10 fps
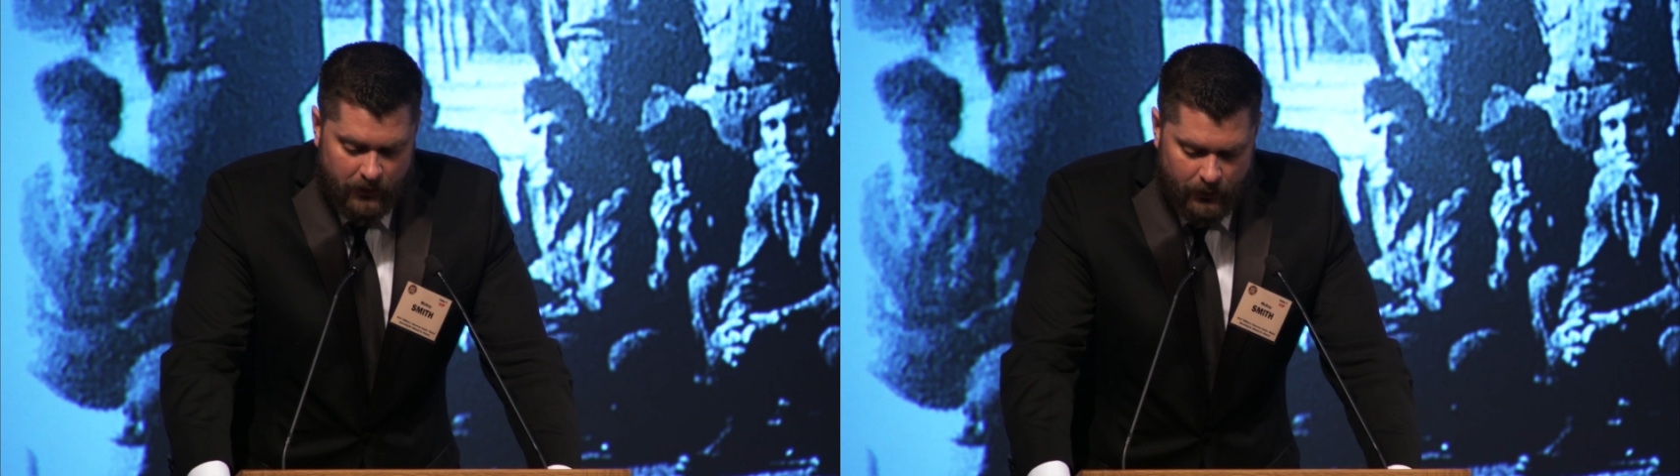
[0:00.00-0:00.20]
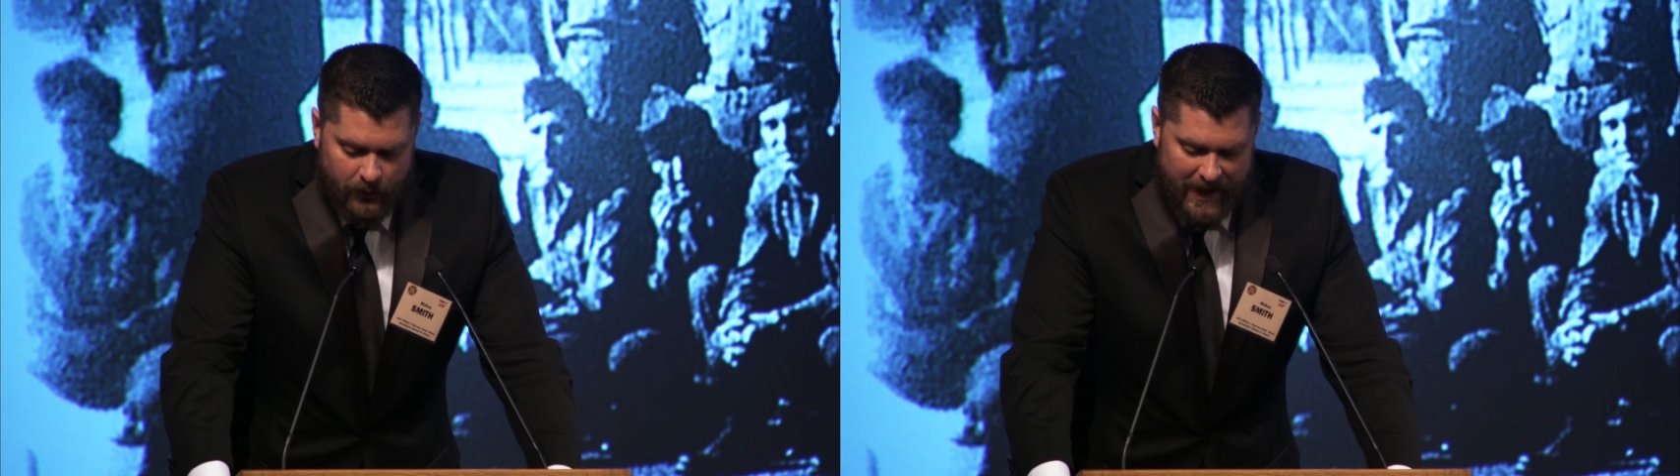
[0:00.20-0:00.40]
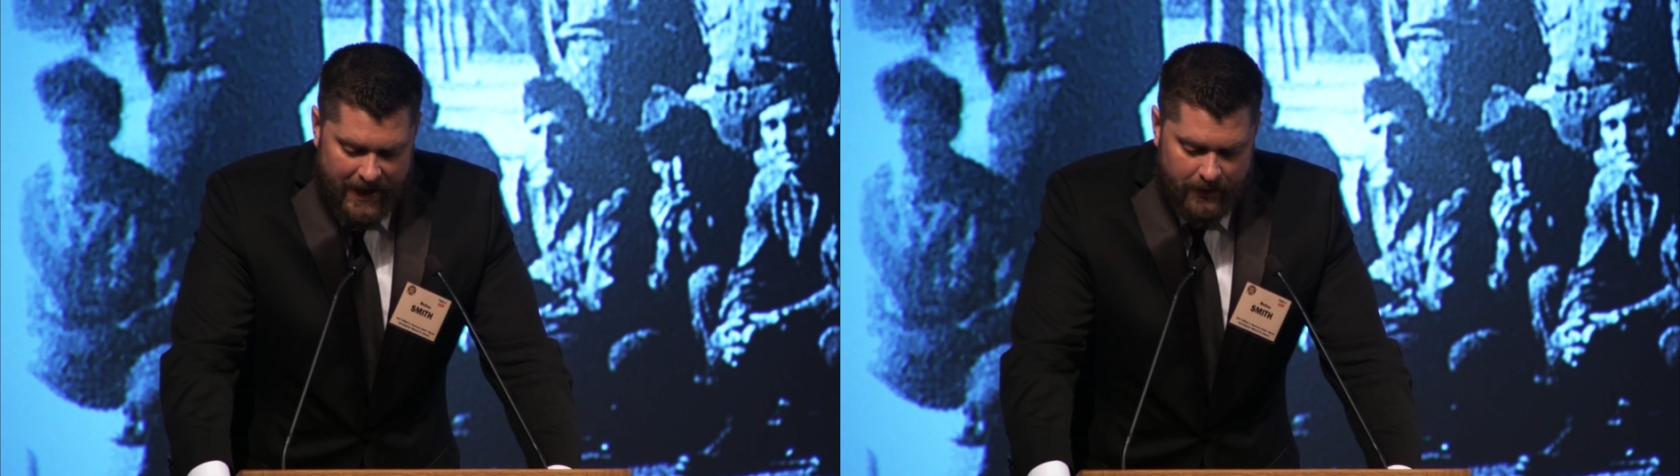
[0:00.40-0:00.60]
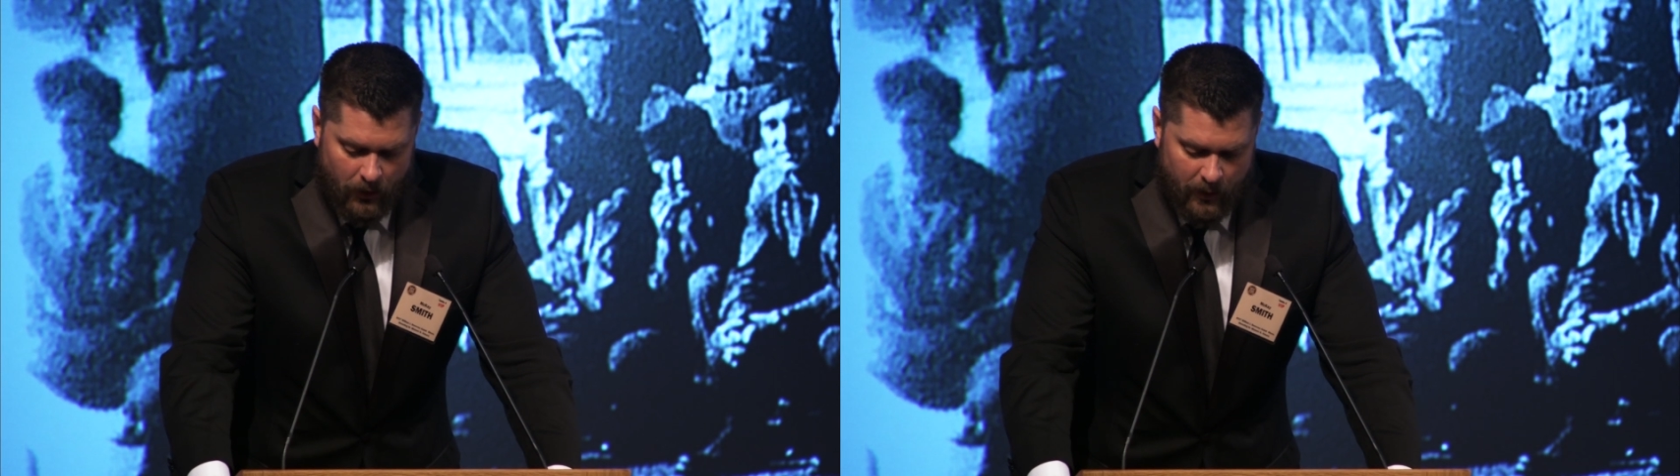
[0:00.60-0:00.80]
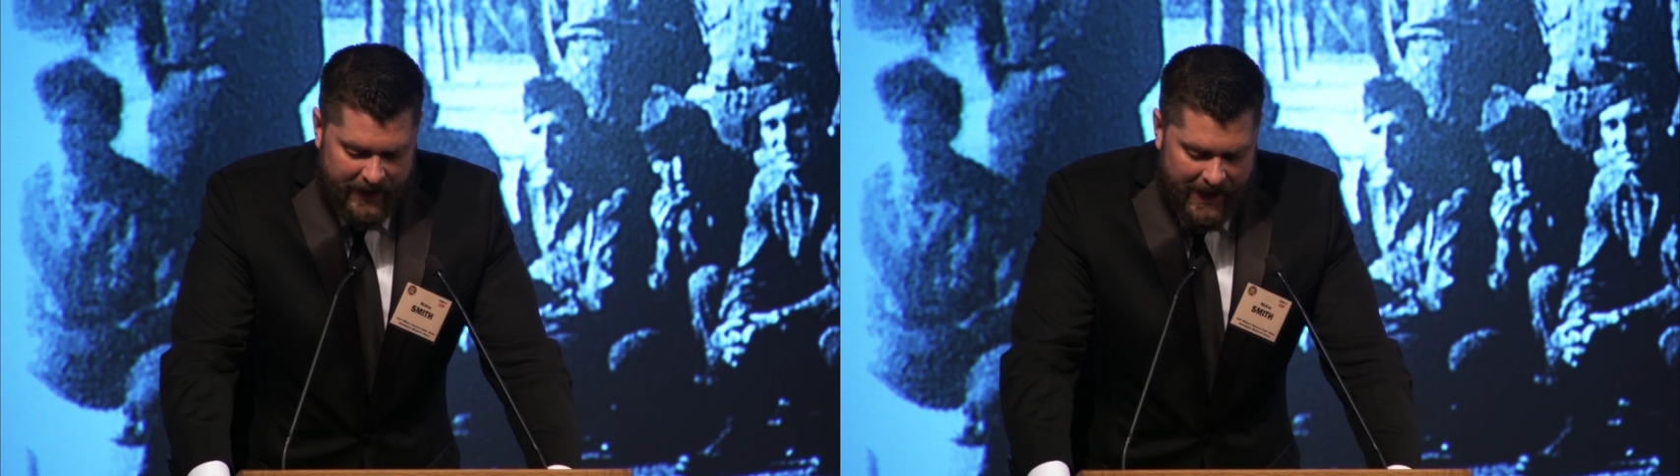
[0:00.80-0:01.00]
crewmate,
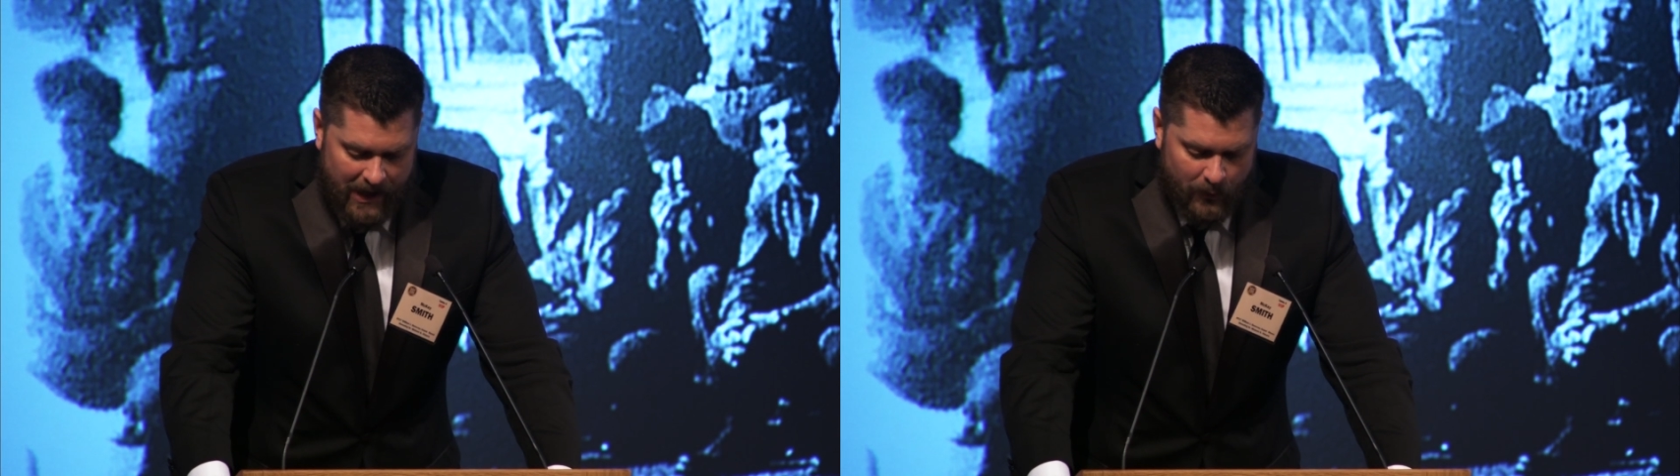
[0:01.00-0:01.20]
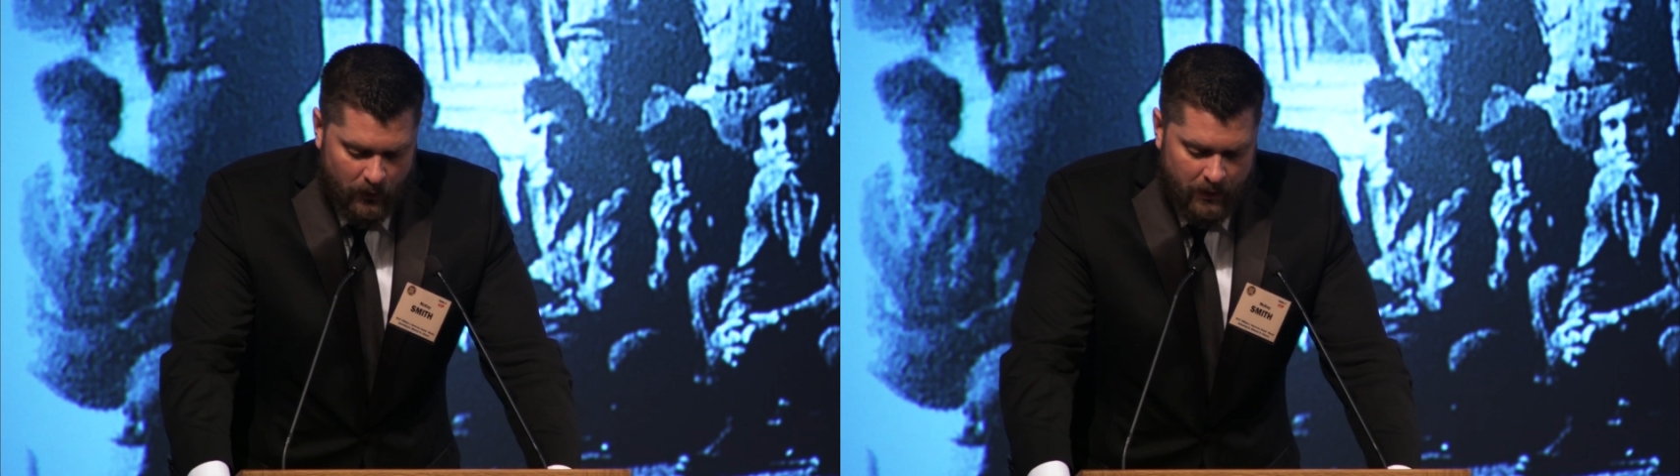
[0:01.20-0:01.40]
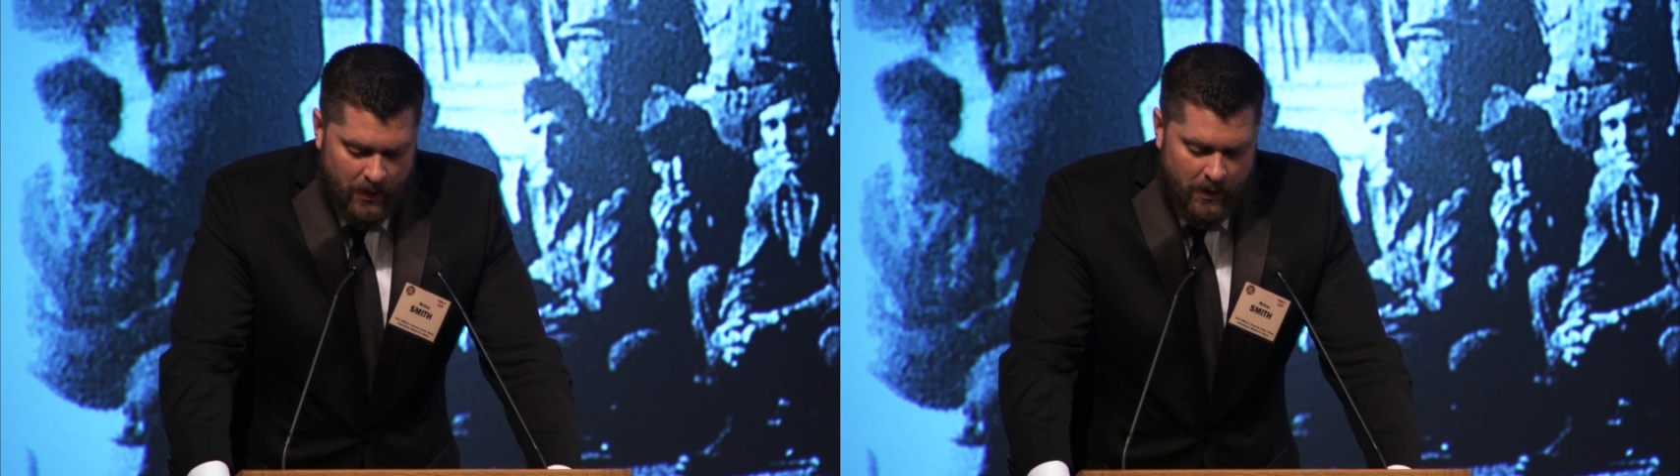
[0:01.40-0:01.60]
Herb Campbell,